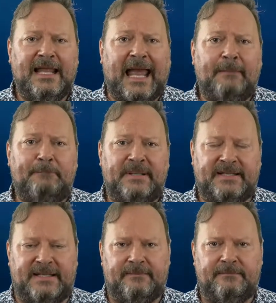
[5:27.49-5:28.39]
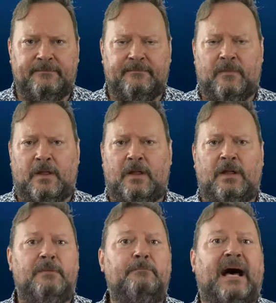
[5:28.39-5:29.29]
Empathy,
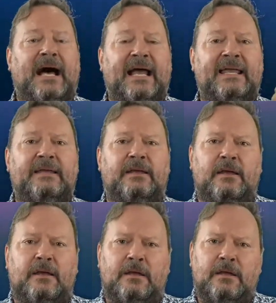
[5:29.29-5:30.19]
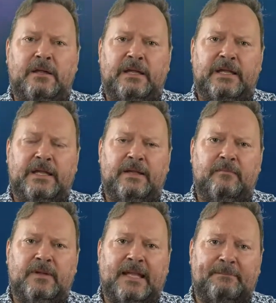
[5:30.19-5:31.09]
my um,
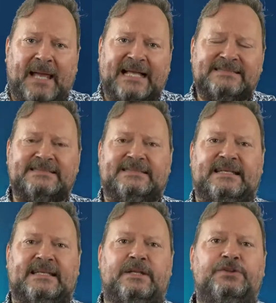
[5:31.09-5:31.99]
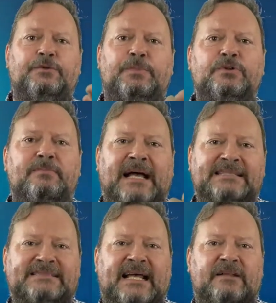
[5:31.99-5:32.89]
capacity to put
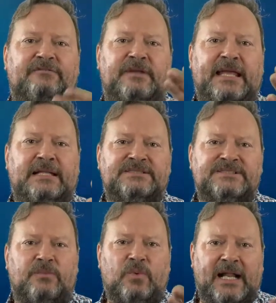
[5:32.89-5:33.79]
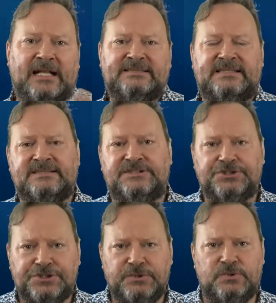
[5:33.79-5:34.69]
myself in someone else's
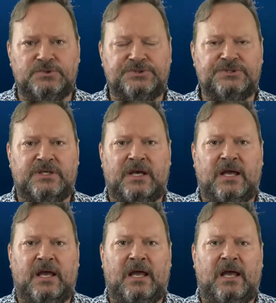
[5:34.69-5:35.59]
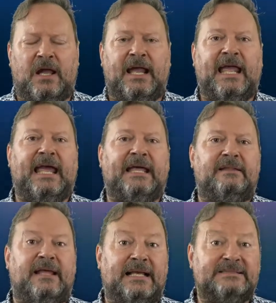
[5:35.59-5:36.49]
shoes
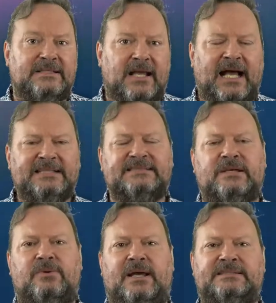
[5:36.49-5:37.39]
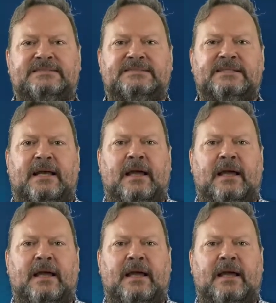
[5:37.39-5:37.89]
and, as a consequence,